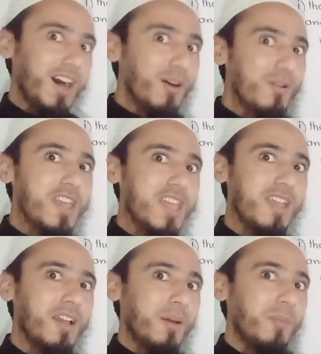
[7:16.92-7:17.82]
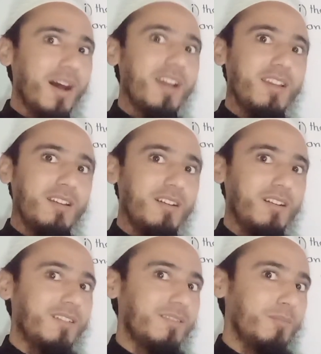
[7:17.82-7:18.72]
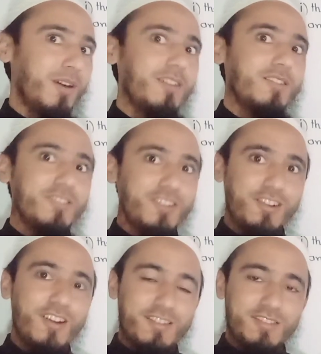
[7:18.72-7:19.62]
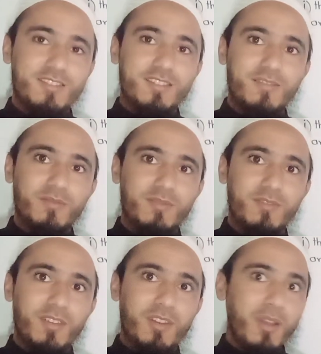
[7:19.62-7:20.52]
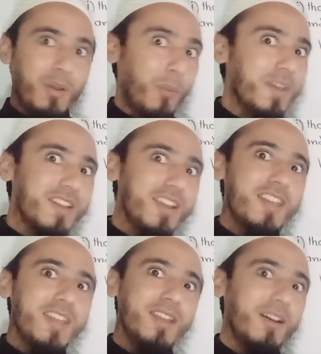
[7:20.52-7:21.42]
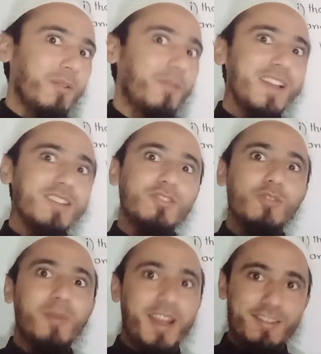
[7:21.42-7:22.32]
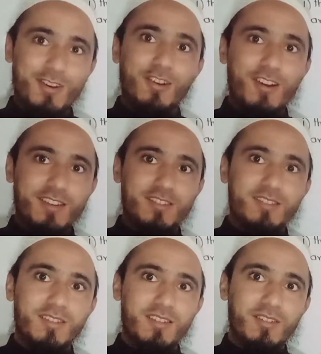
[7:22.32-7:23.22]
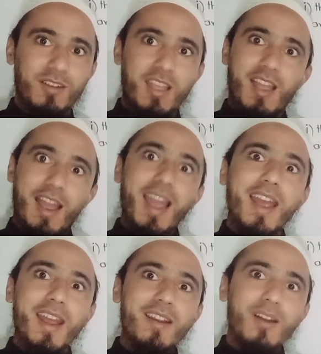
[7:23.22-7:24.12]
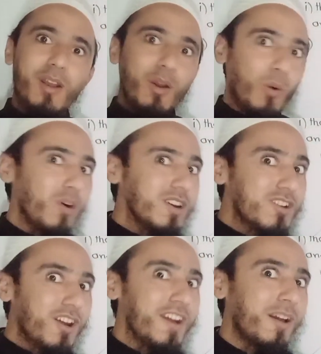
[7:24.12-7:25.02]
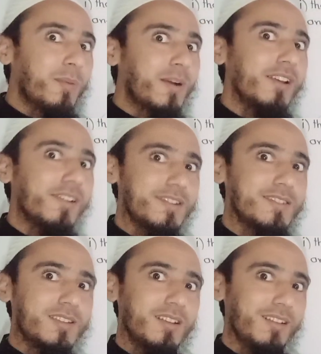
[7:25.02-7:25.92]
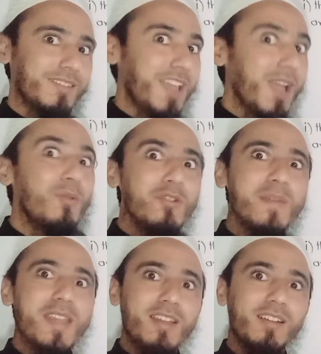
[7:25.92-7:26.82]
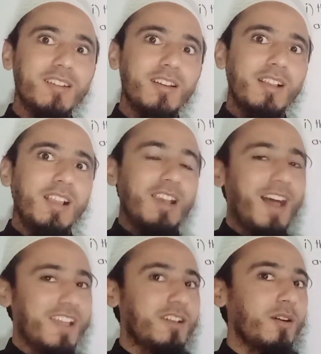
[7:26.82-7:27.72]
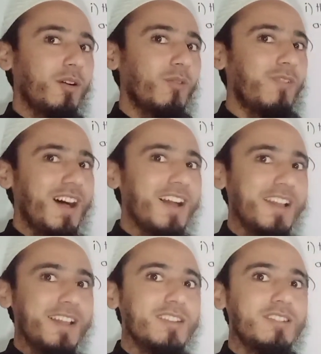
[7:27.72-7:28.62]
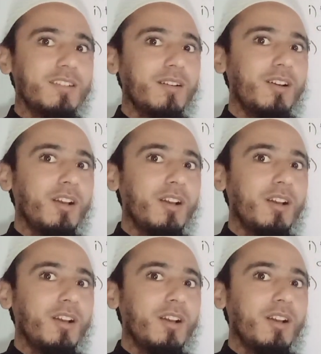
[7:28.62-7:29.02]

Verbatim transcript: how he buy, uh, bought the clothes, where he went to buy the clothes, and what kind of colors they would be, like uh, white,